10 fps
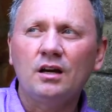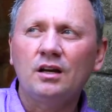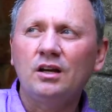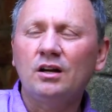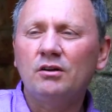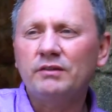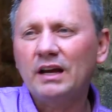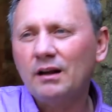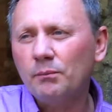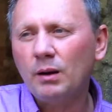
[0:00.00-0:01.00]
you know. And they
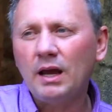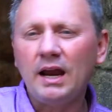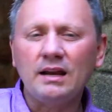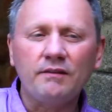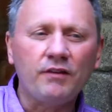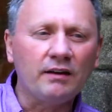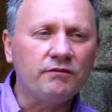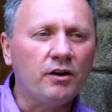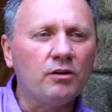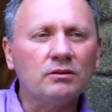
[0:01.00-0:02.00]
complain, they find
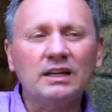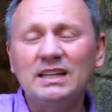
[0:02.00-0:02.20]
fault,